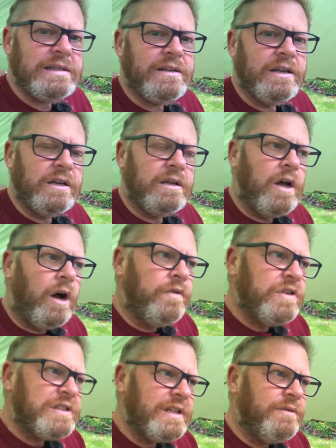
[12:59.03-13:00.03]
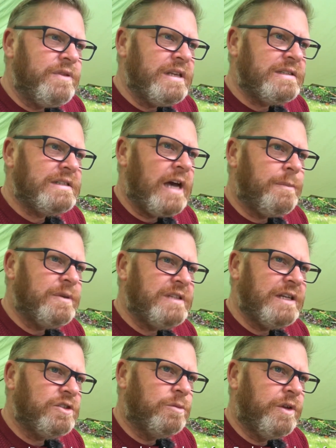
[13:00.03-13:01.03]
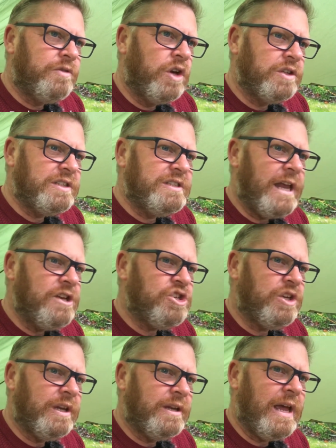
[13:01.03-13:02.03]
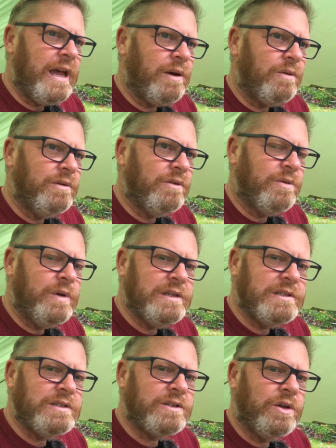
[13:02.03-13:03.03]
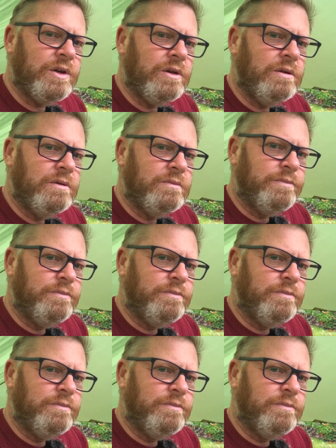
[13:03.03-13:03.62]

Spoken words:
that obviously with this type of setup you've got to tension it down, otherwise it's going to